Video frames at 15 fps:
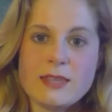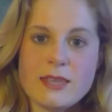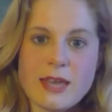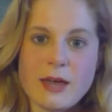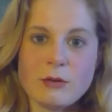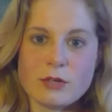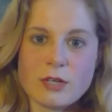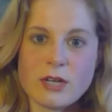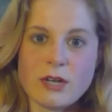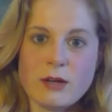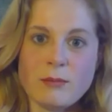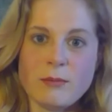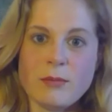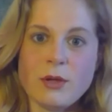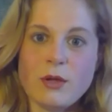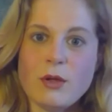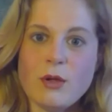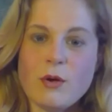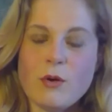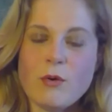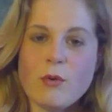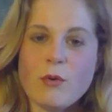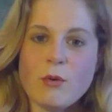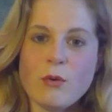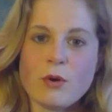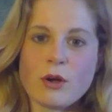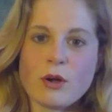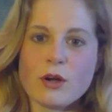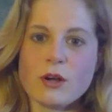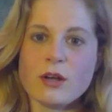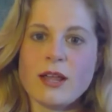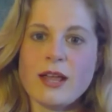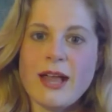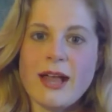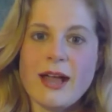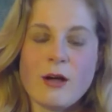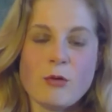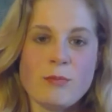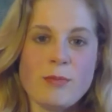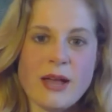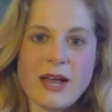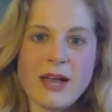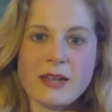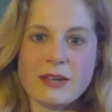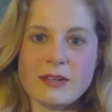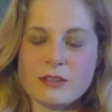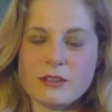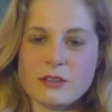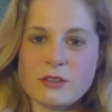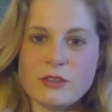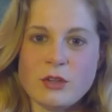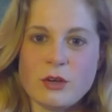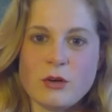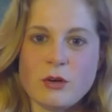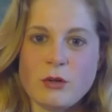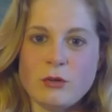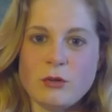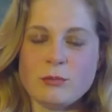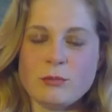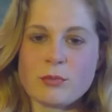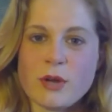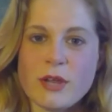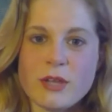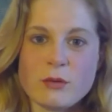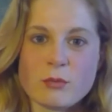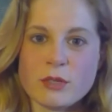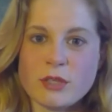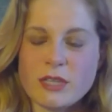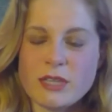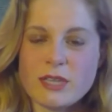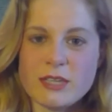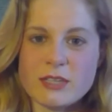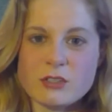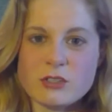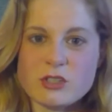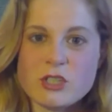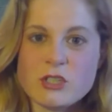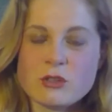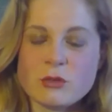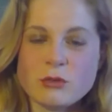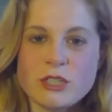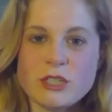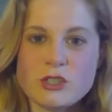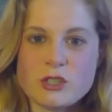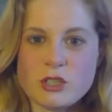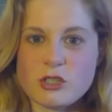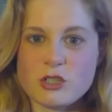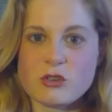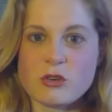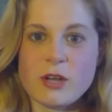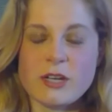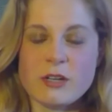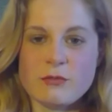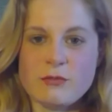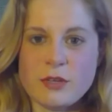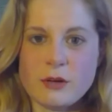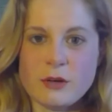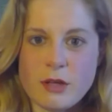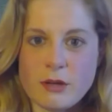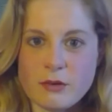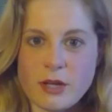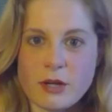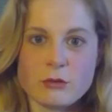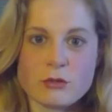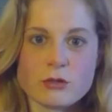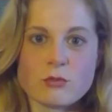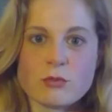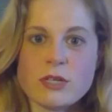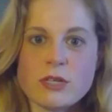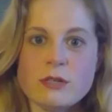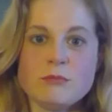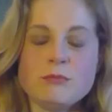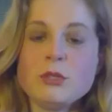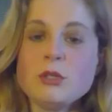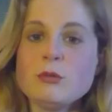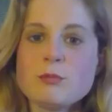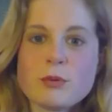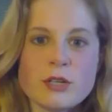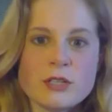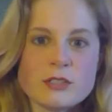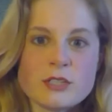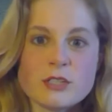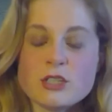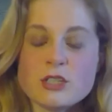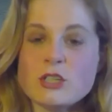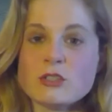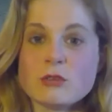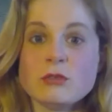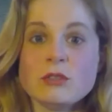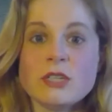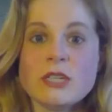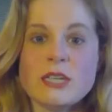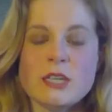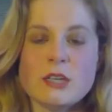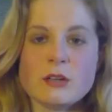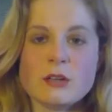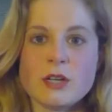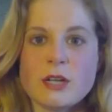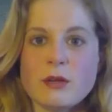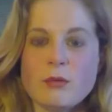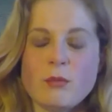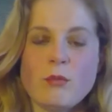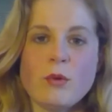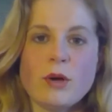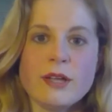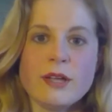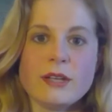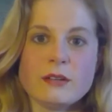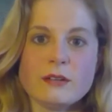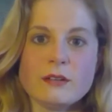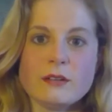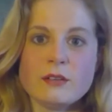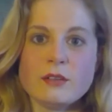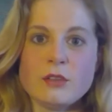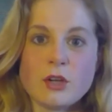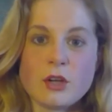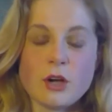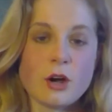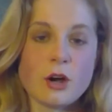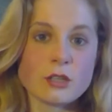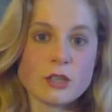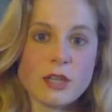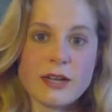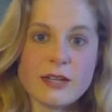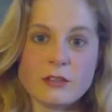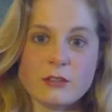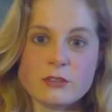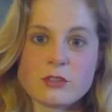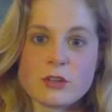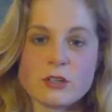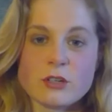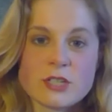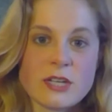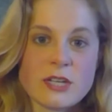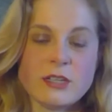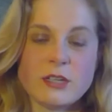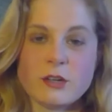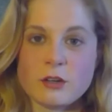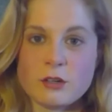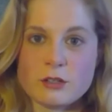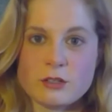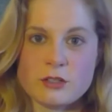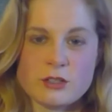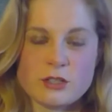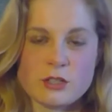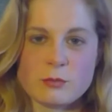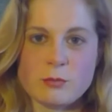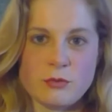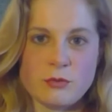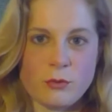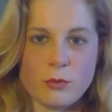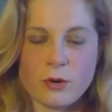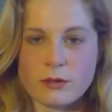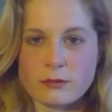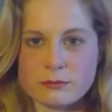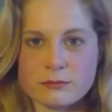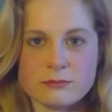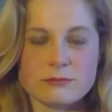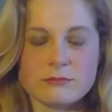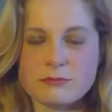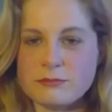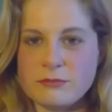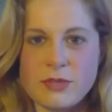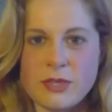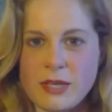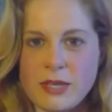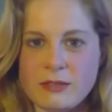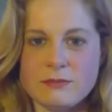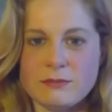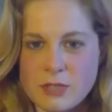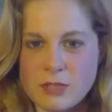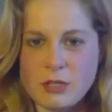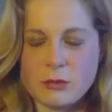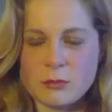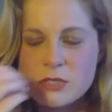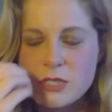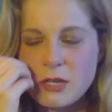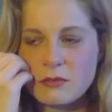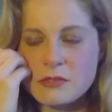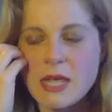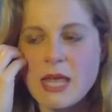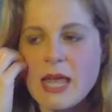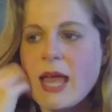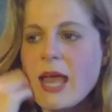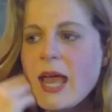the outcome or how bad the whole break really is. She's only just trying to figure out how to read blueprints, and she's only hearing what the Carlyles are telling her just before they kill themselves.